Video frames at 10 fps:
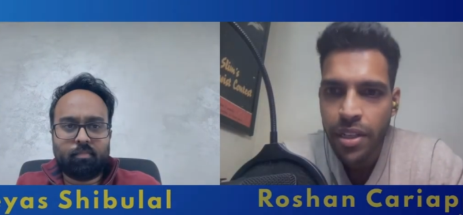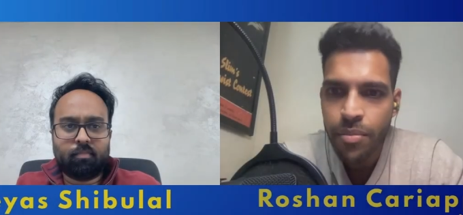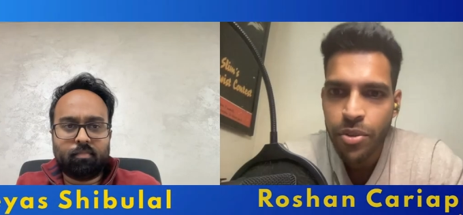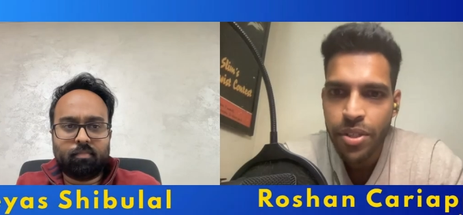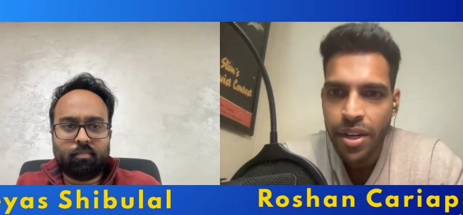
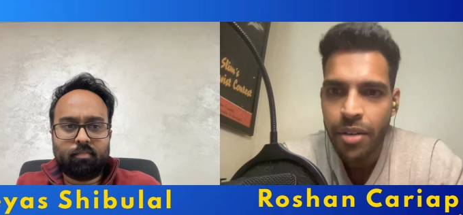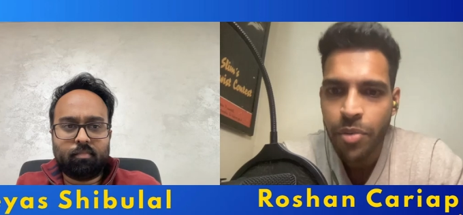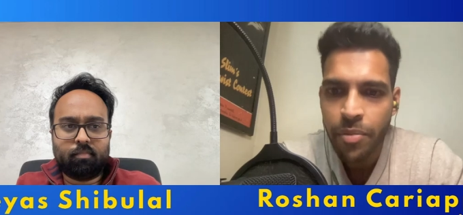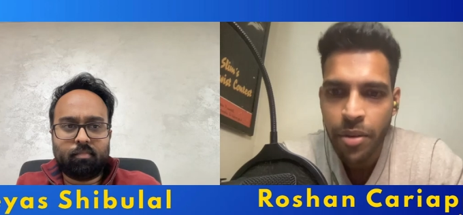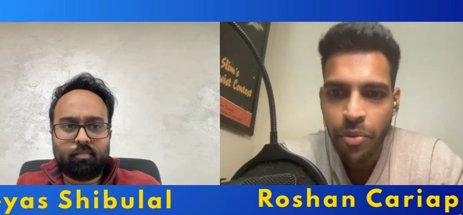Speaker 1: welcome to the
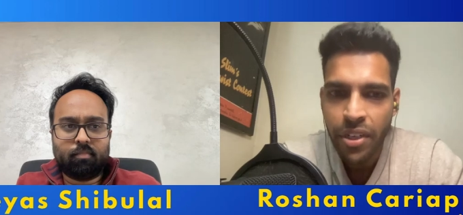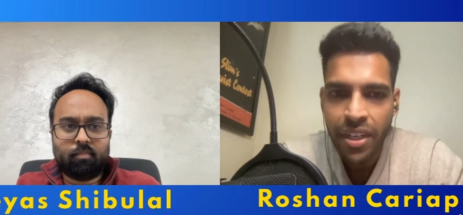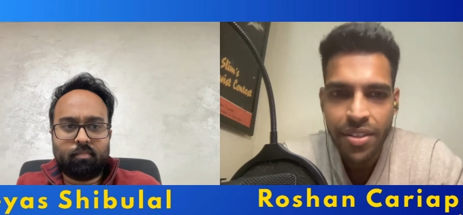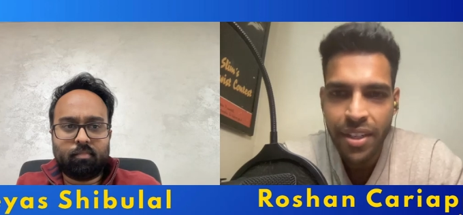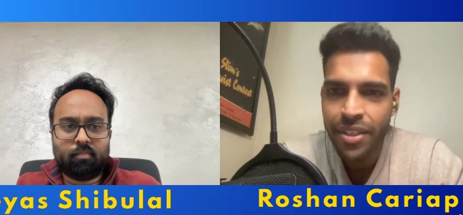Startup Operator
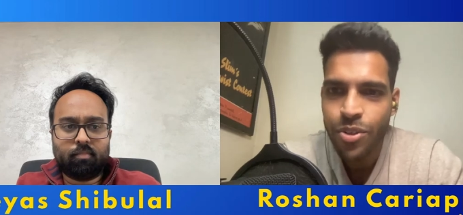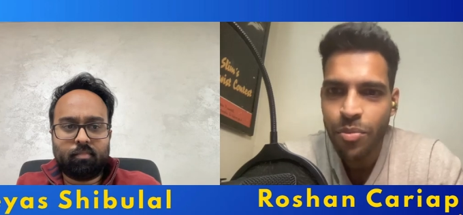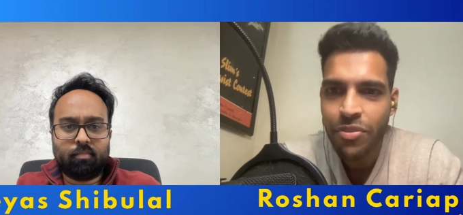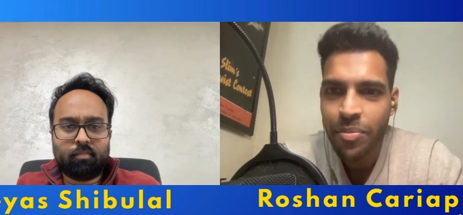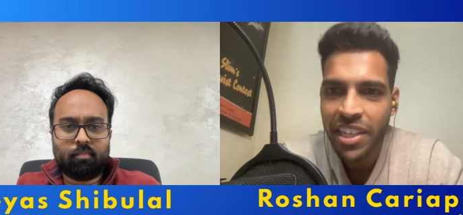podcast. Thank you so
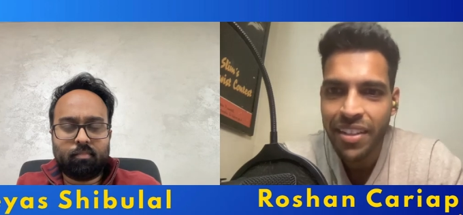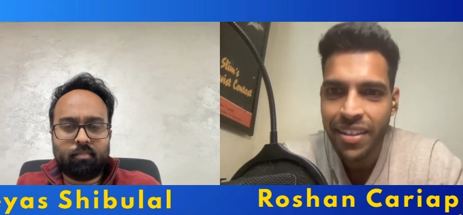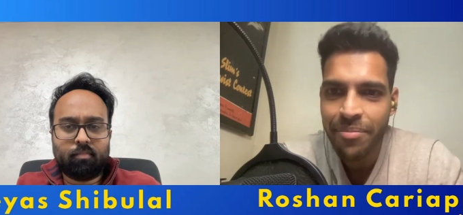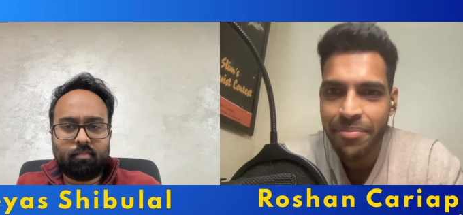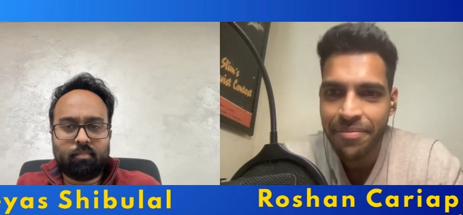much for making the
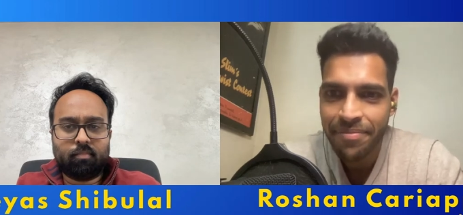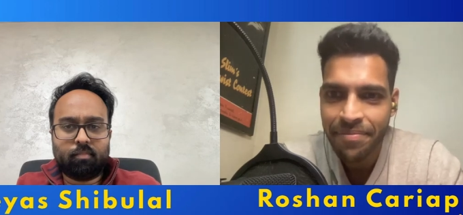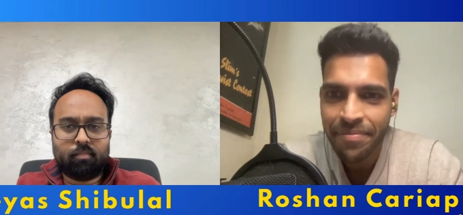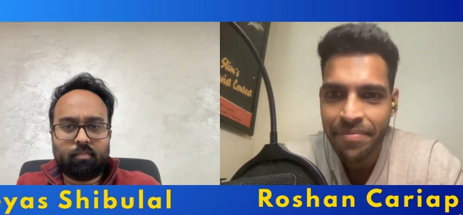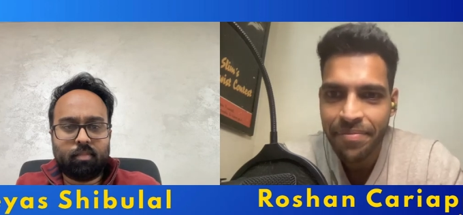time.
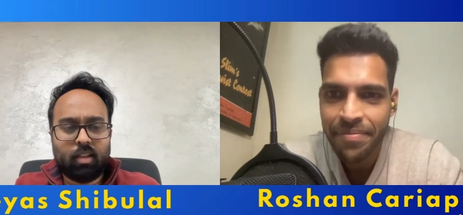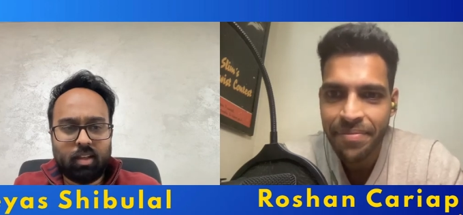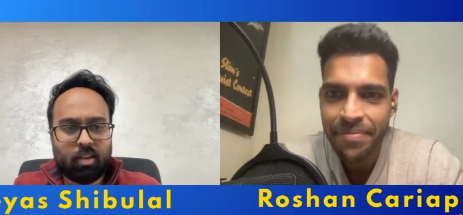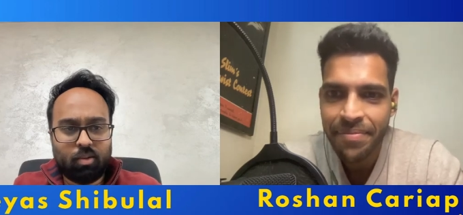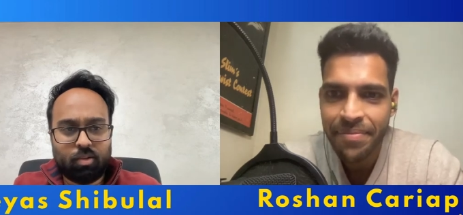
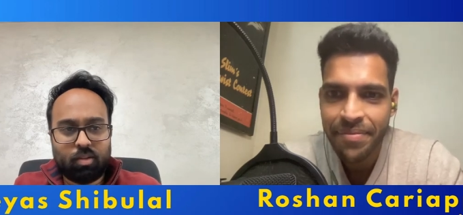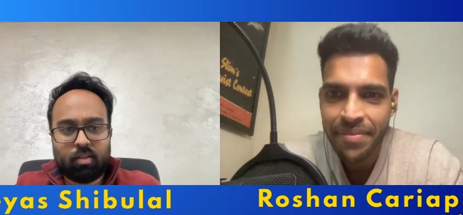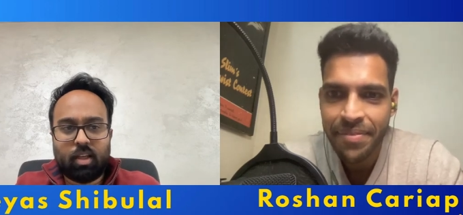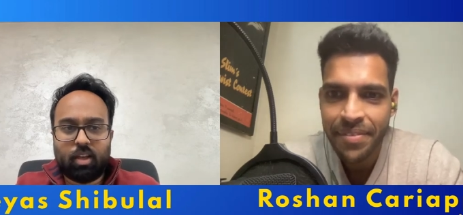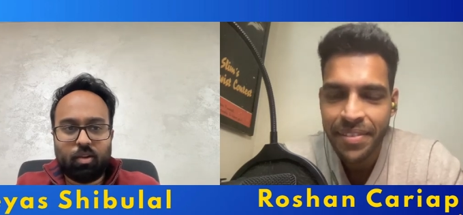
Speaker 2: Hey Roshan,
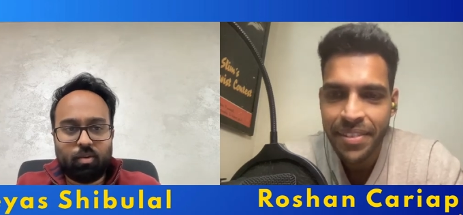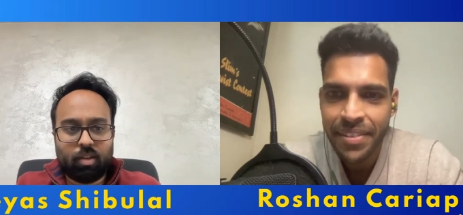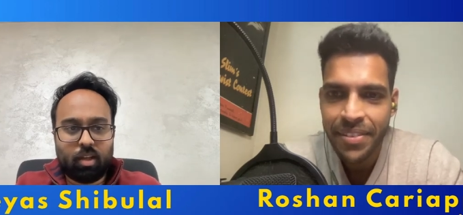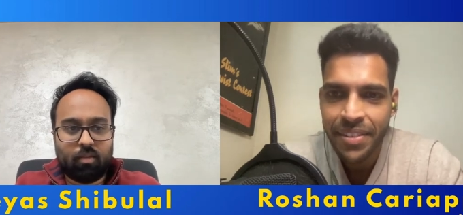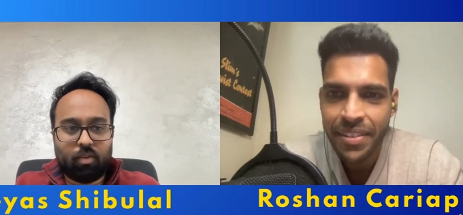thank you
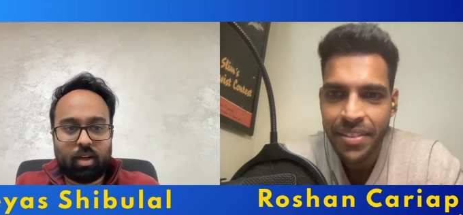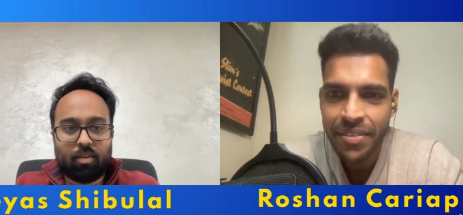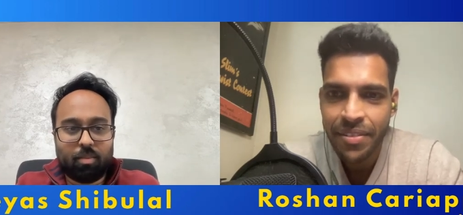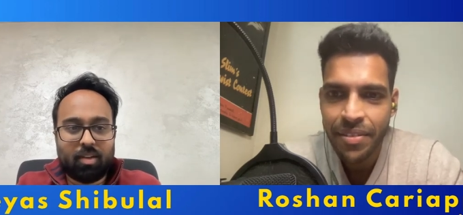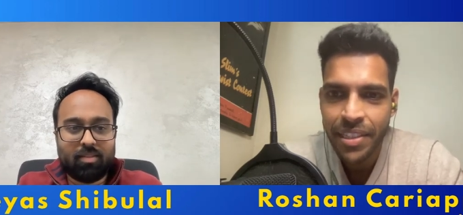for
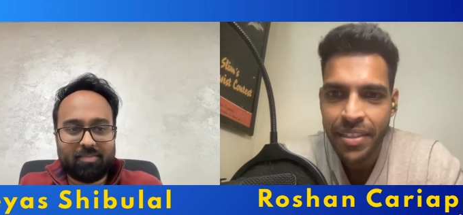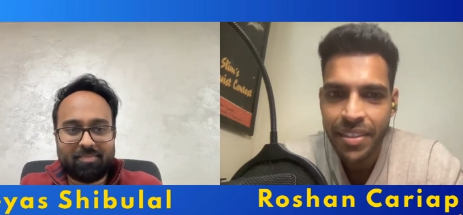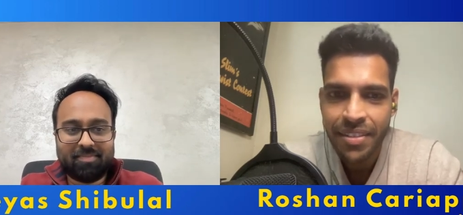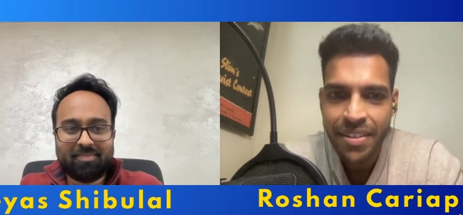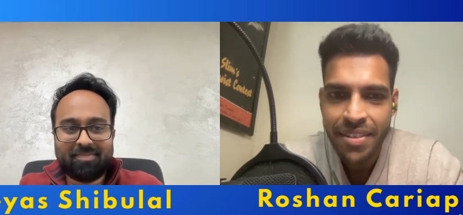having me.
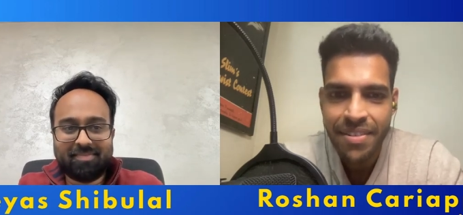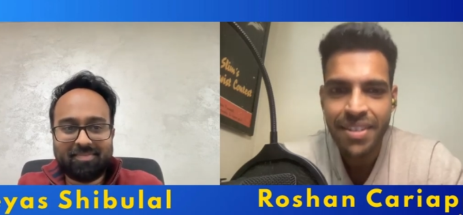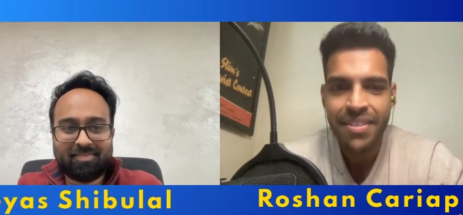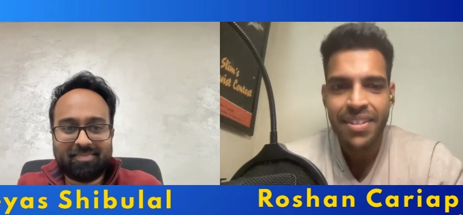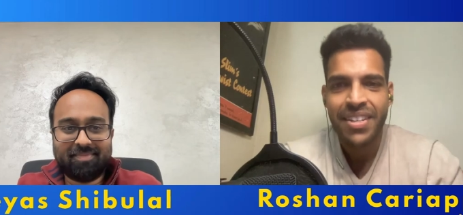
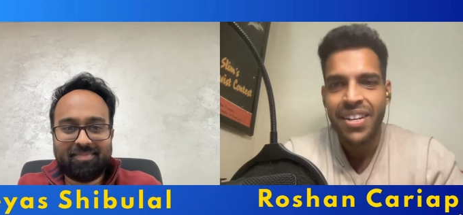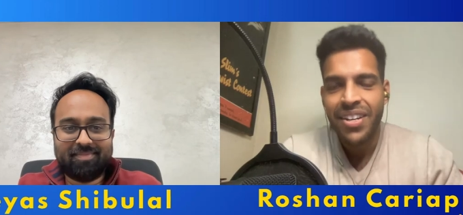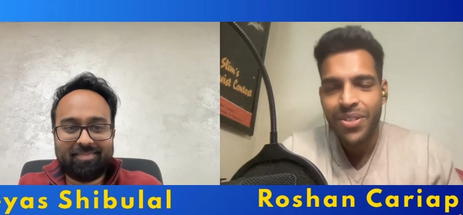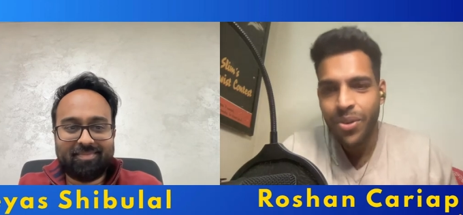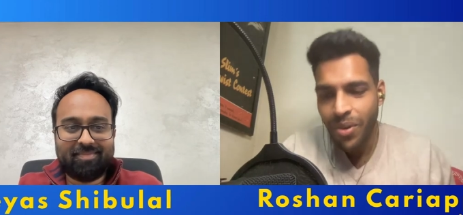
Speaker 1: Yeah.
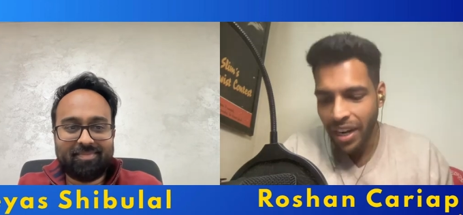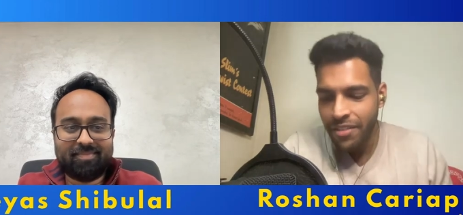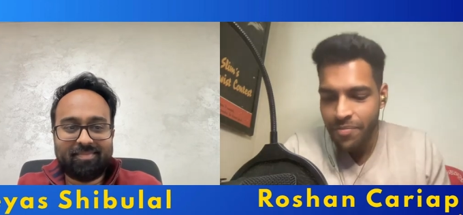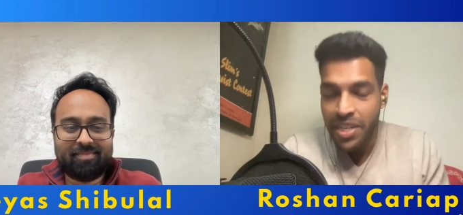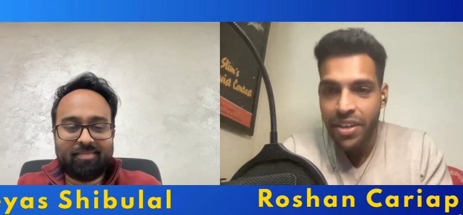So
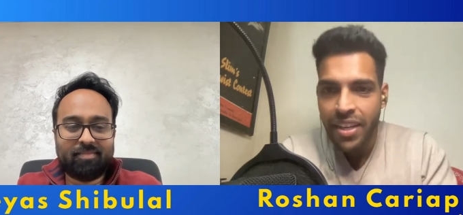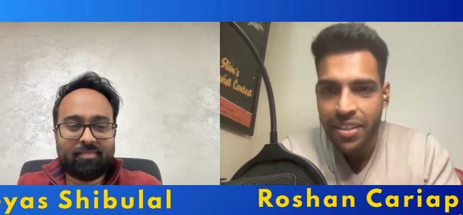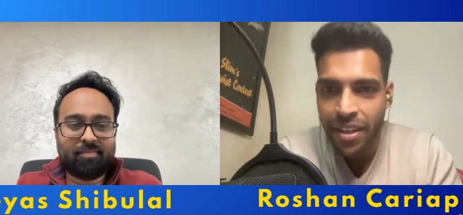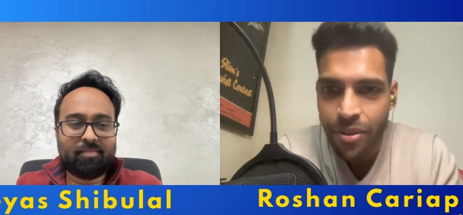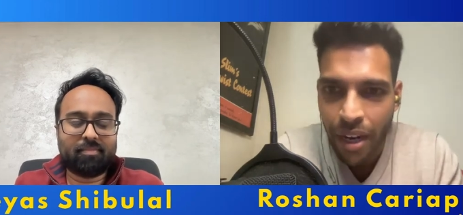I've been really
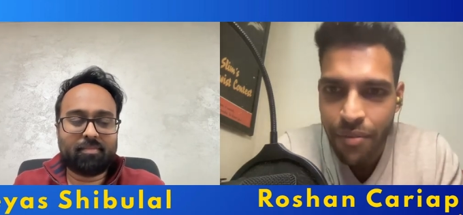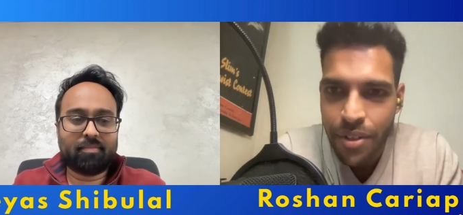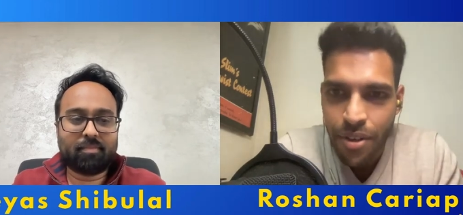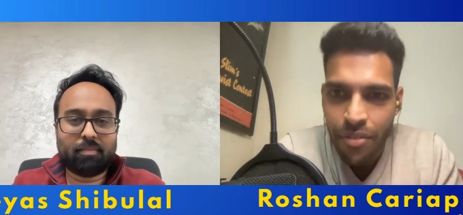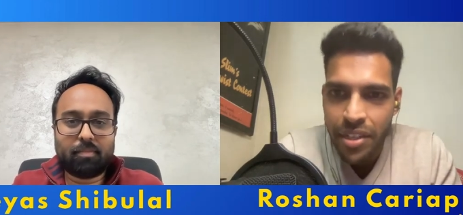excited to have
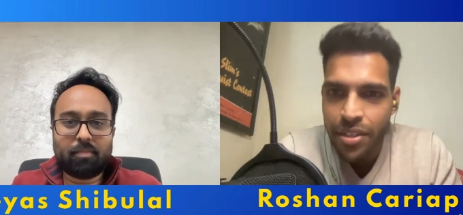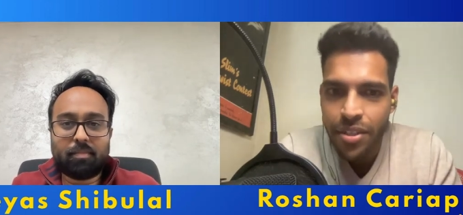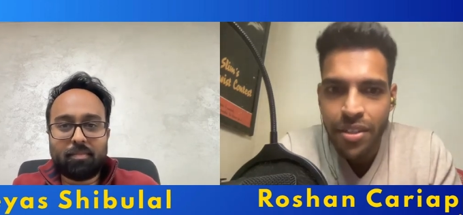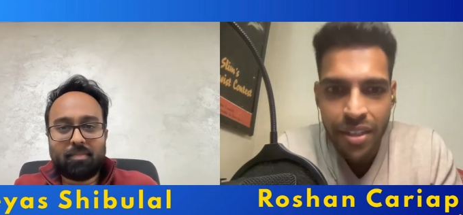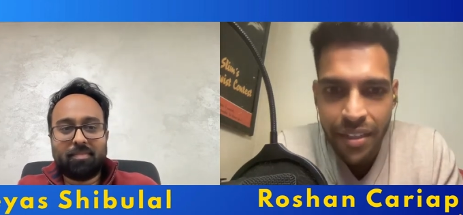this
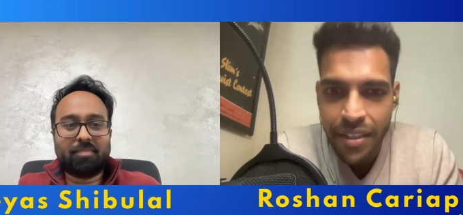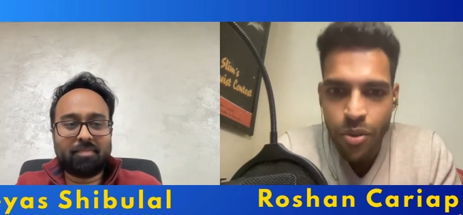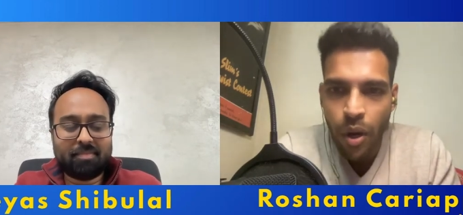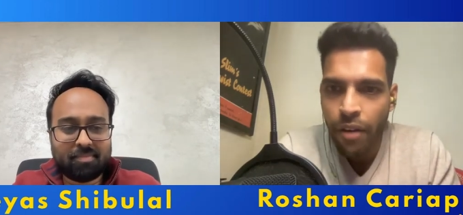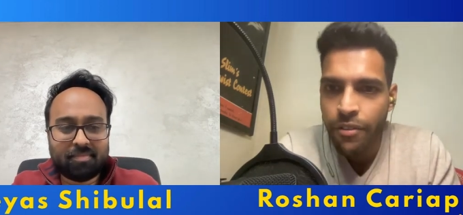conversation. I
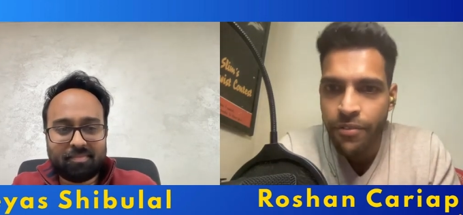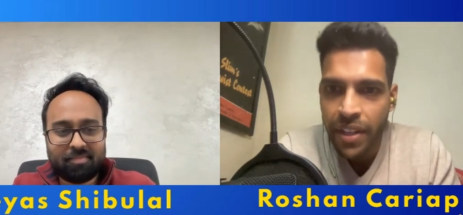think you have a